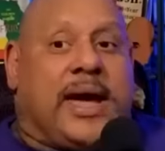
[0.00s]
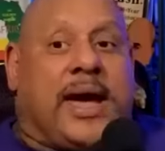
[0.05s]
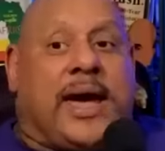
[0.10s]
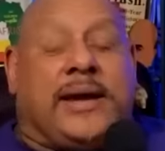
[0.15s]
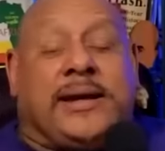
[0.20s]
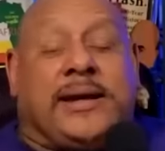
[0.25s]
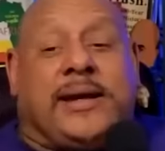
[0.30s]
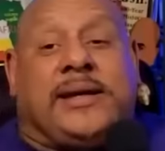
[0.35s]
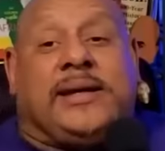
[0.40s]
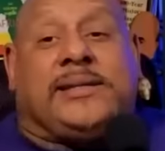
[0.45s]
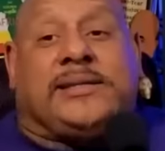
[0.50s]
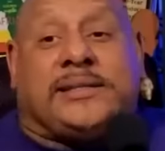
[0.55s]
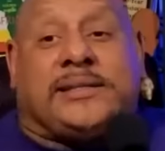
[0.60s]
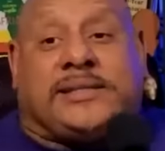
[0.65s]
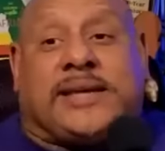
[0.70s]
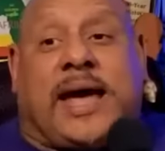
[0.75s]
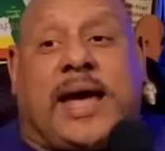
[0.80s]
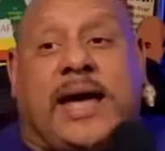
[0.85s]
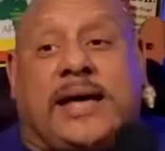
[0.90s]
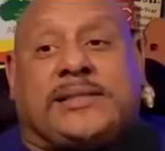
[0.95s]
And then he
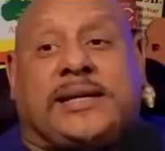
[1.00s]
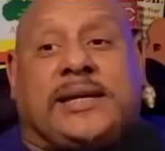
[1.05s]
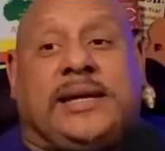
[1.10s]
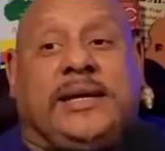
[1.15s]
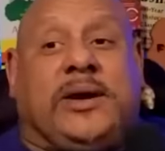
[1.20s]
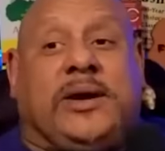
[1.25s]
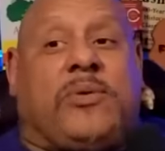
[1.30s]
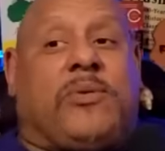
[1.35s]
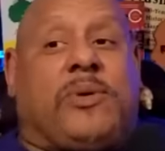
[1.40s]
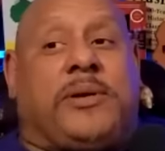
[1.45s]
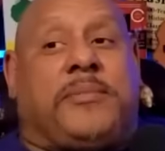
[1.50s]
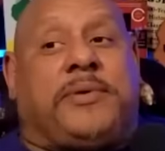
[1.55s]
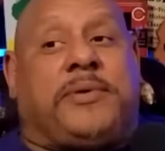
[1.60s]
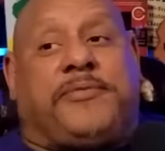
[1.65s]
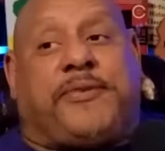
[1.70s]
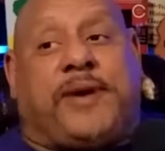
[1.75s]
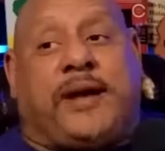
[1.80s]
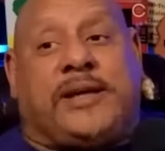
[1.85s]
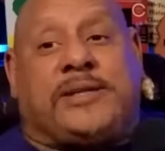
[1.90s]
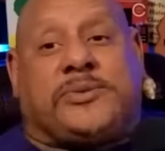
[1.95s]
decides he don't want to be
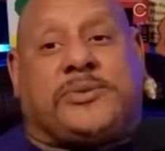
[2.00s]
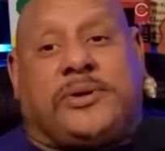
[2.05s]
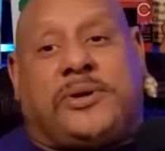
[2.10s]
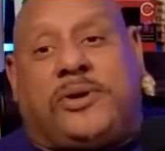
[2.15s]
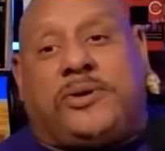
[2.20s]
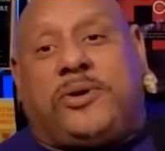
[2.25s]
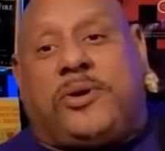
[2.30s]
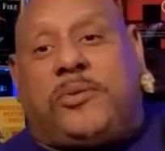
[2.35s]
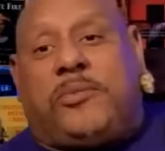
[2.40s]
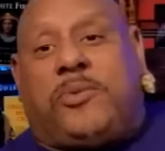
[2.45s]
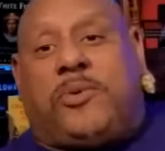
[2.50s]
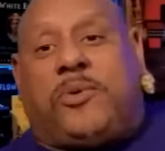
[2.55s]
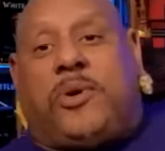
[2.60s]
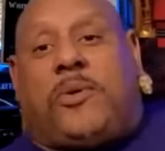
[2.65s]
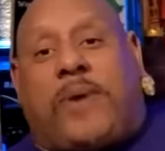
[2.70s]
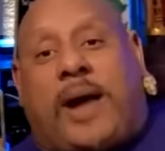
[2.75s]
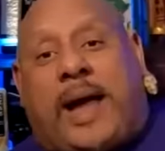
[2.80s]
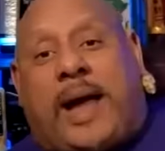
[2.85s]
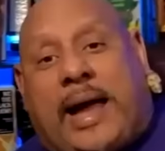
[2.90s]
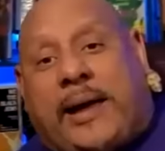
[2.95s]
friends with her no
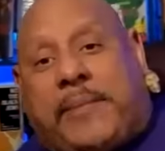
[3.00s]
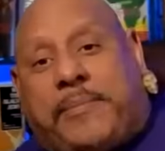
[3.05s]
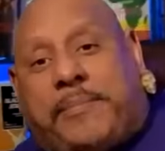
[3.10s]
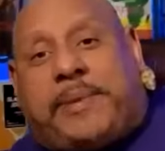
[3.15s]
more. Why?